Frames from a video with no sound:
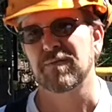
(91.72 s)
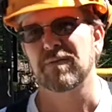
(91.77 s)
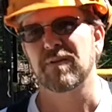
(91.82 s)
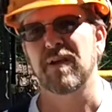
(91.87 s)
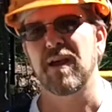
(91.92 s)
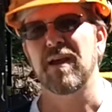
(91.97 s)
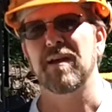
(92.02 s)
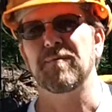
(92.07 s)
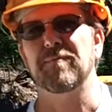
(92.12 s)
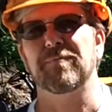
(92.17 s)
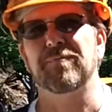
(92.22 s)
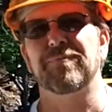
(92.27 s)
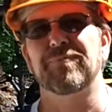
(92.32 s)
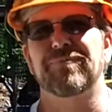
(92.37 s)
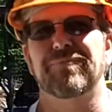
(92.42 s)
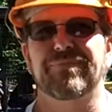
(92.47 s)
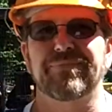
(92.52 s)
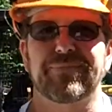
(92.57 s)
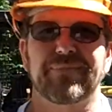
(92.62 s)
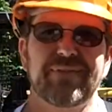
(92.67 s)
Okay.
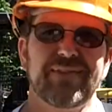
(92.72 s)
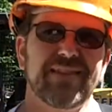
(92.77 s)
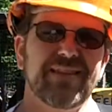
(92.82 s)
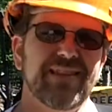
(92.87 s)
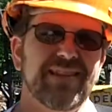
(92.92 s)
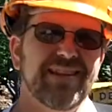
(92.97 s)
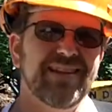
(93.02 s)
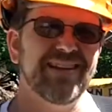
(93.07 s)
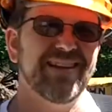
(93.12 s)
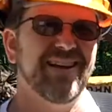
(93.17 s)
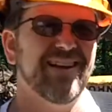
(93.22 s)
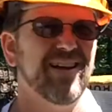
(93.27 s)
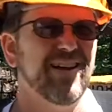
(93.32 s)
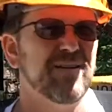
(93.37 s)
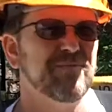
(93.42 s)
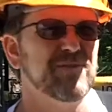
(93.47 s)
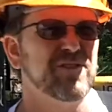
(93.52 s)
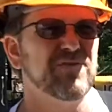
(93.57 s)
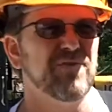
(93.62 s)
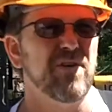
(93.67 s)

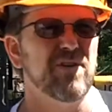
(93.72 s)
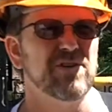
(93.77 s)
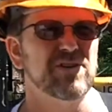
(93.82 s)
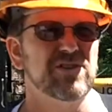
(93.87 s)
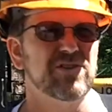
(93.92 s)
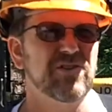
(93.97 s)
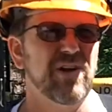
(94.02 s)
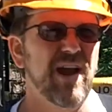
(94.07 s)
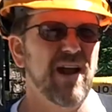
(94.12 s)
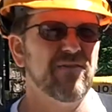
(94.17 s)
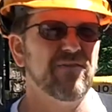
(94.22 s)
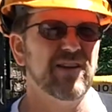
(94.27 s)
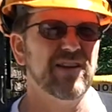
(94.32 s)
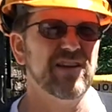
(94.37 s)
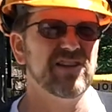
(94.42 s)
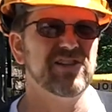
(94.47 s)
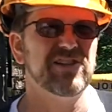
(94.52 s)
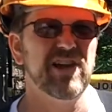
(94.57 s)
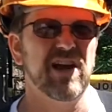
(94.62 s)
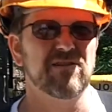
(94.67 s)
As far as traveling
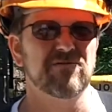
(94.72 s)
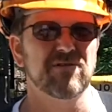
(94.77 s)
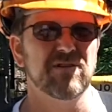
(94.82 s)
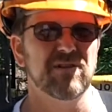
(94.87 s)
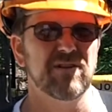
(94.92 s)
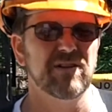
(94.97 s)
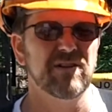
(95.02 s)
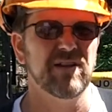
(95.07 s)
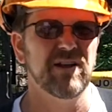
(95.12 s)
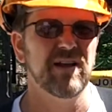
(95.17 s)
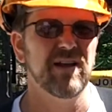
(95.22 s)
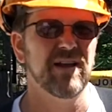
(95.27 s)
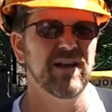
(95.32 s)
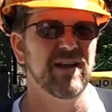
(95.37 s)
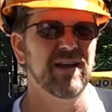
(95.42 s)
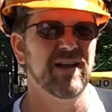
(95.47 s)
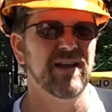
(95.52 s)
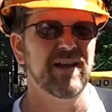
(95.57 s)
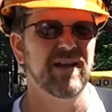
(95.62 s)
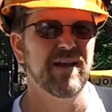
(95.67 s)
in general,
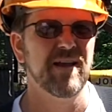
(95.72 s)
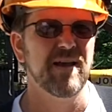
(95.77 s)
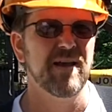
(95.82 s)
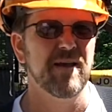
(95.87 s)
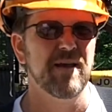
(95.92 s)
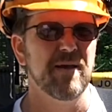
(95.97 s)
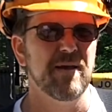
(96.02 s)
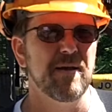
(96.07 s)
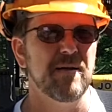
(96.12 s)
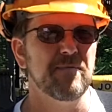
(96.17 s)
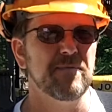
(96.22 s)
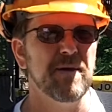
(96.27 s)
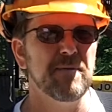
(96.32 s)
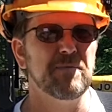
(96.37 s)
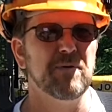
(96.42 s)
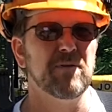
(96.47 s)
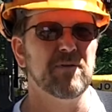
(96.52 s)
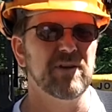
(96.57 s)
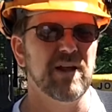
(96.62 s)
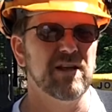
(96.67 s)

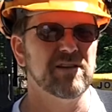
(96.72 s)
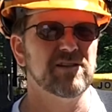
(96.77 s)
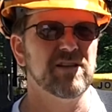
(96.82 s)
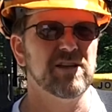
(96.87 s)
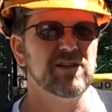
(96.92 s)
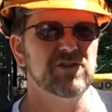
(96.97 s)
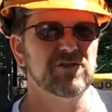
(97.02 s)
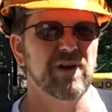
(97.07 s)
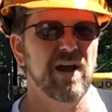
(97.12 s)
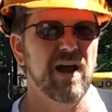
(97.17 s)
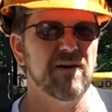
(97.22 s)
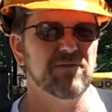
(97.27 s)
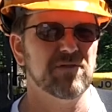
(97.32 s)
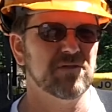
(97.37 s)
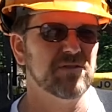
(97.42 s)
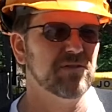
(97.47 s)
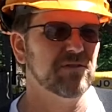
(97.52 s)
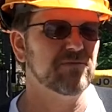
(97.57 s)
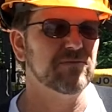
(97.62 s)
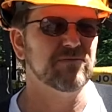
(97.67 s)
people in the United States
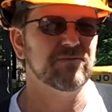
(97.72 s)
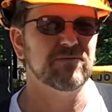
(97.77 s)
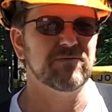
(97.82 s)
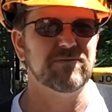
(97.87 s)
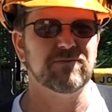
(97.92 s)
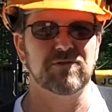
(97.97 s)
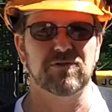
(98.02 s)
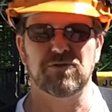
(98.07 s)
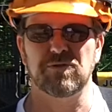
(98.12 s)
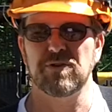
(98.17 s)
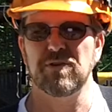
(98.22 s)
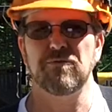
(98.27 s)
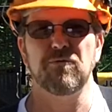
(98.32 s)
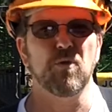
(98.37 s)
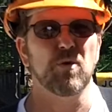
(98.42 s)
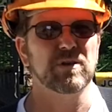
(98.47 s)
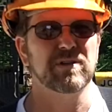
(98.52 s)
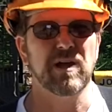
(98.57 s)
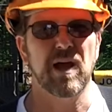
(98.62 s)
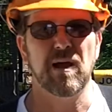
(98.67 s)
travel 3 or
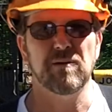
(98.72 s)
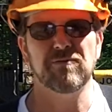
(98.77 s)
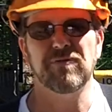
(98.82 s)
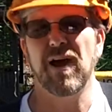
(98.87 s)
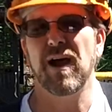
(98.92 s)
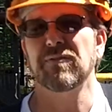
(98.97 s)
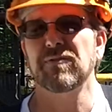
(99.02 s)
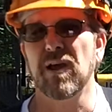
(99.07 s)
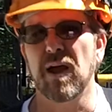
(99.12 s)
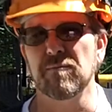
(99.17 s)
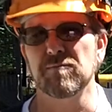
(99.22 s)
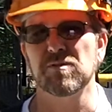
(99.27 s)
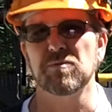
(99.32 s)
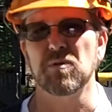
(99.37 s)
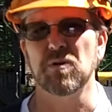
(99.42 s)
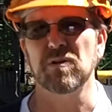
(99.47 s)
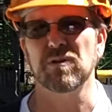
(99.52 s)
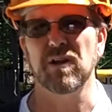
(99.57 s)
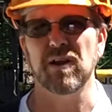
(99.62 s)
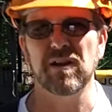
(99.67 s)
4 times, 5 times
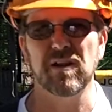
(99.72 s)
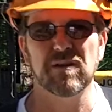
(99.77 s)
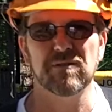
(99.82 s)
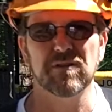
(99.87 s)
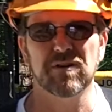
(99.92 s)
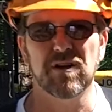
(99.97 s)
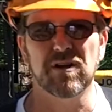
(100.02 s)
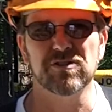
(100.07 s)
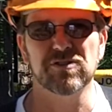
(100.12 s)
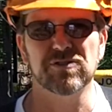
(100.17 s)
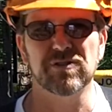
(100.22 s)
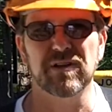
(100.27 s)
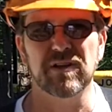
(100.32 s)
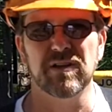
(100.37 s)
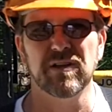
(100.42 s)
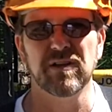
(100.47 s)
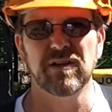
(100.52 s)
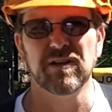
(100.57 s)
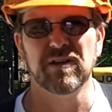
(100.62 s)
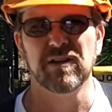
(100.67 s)
more than any other country.
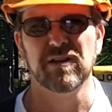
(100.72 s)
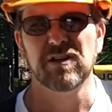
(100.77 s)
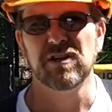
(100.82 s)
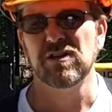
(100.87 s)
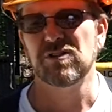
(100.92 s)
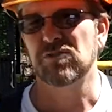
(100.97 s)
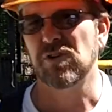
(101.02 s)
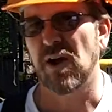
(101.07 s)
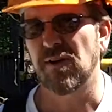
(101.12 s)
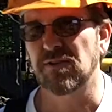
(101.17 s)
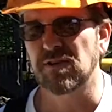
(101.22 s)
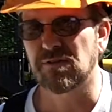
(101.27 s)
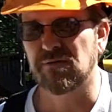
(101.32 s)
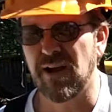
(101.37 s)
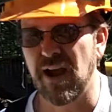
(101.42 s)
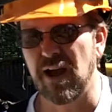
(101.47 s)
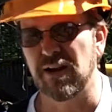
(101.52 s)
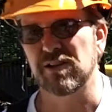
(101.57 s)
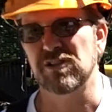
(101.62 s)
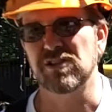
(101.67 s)
Driving
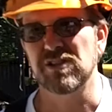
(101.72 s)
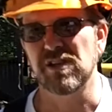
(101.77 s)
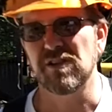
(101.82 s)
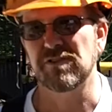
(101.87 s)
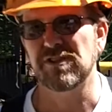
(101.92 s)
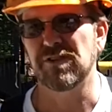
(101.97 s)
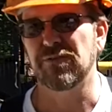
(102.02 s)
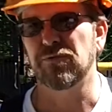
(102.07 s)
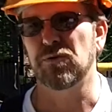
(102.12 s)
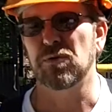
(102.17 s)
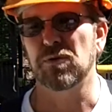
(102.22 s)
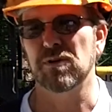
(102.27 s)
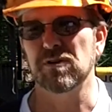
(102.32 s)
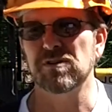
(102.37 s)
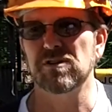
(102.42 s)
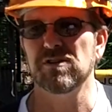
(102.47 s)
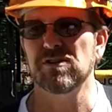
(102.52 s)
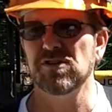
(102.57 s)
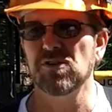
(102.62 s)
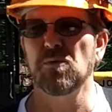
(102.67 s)
around, it's easy for
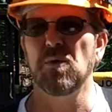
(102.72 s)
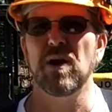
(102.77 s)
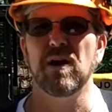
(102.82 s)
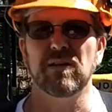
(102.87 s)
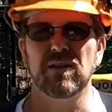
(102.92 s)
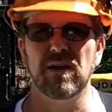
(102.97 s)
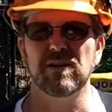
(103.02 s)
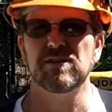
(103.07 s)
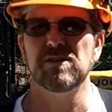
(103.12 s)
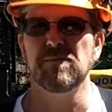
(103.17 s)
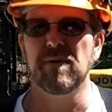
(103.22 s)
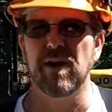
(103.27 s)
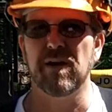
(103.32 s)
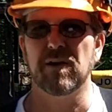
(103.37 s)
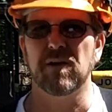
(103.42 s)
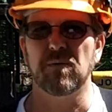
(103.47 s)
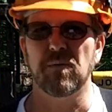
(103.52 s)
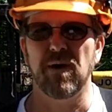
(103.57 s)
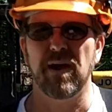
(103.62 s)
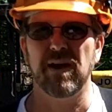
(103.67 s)
us, and it's a way of life. It's the
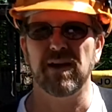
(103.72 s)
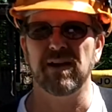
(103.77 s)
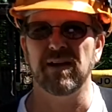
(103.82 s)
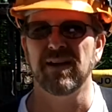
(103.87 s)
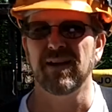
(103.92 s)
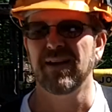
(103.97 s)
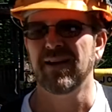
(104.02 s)
American way.